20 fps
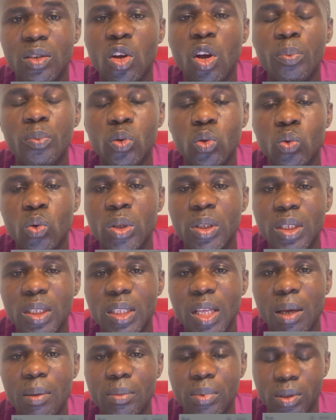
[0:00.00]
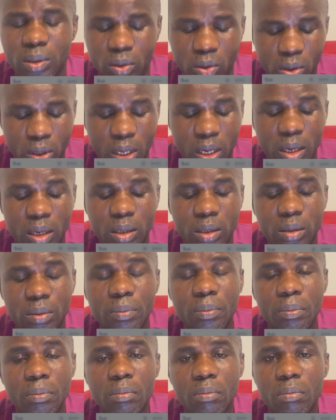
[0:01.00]
Up to 20 times. You
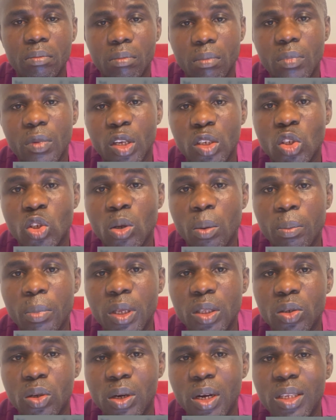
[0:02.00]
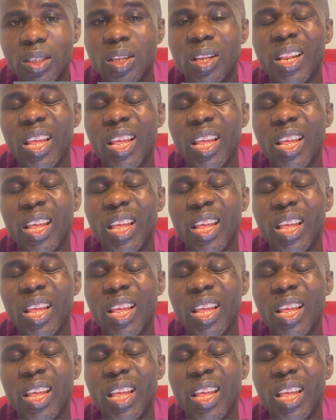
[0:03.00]
can submit, alright?